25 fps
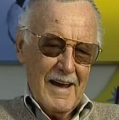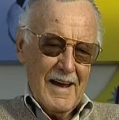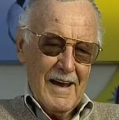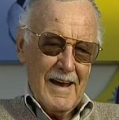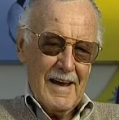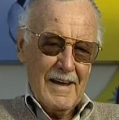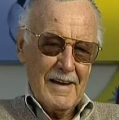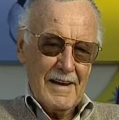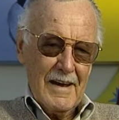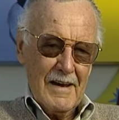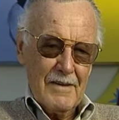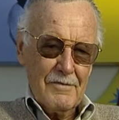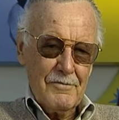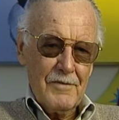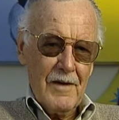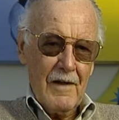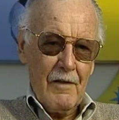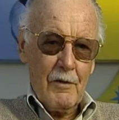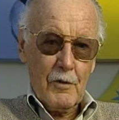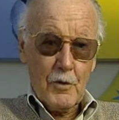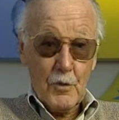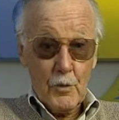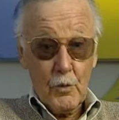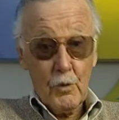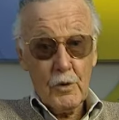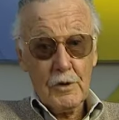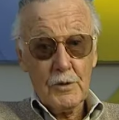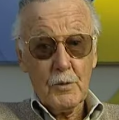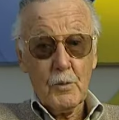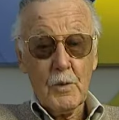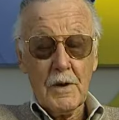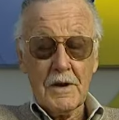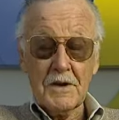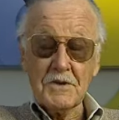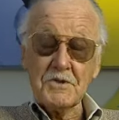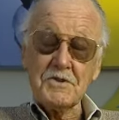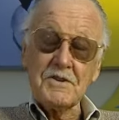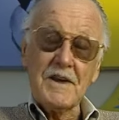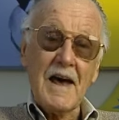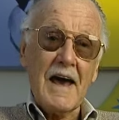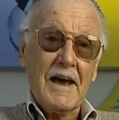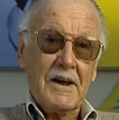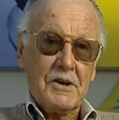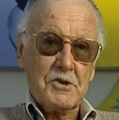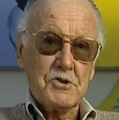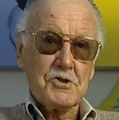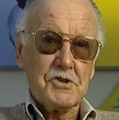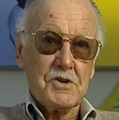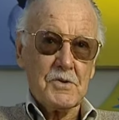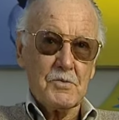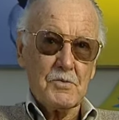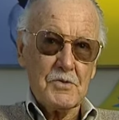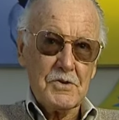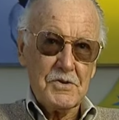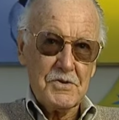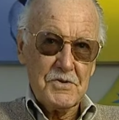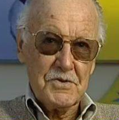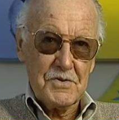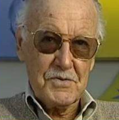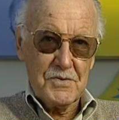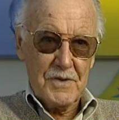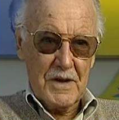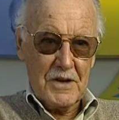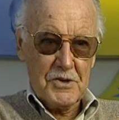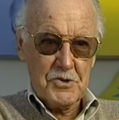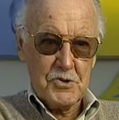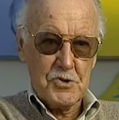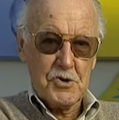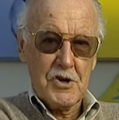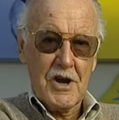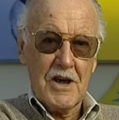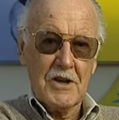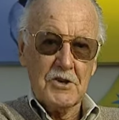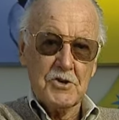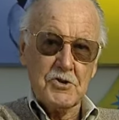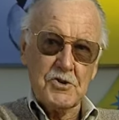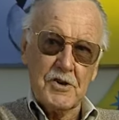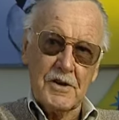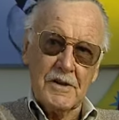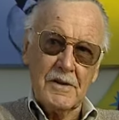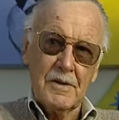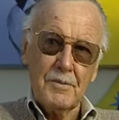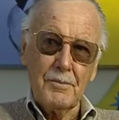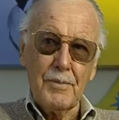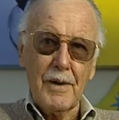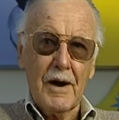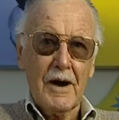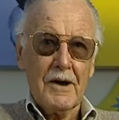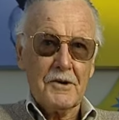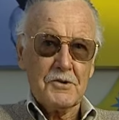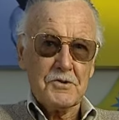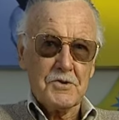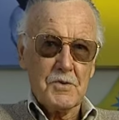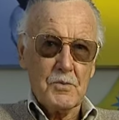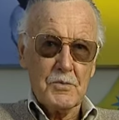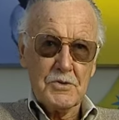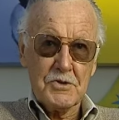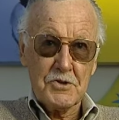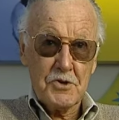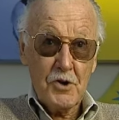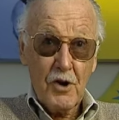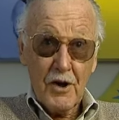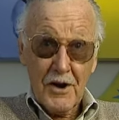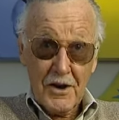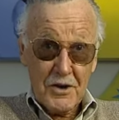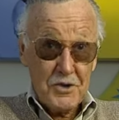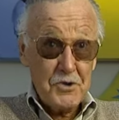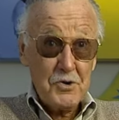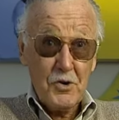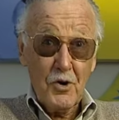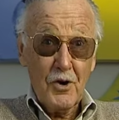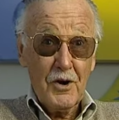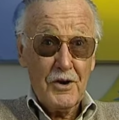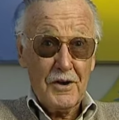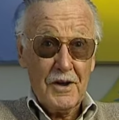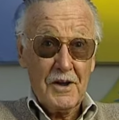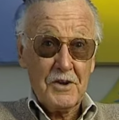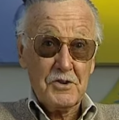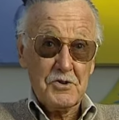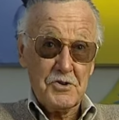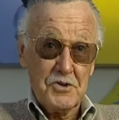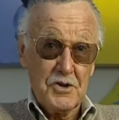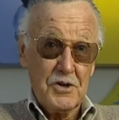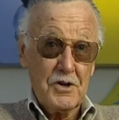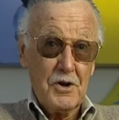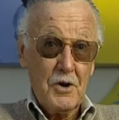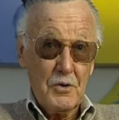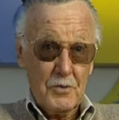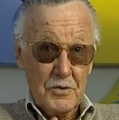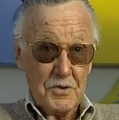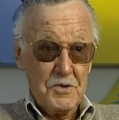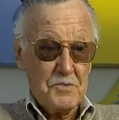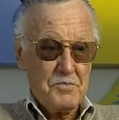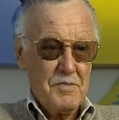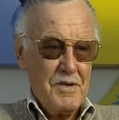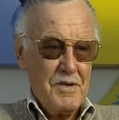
and I followed her all the way to Saks. She was exchanging the box, and we started talking. She noticed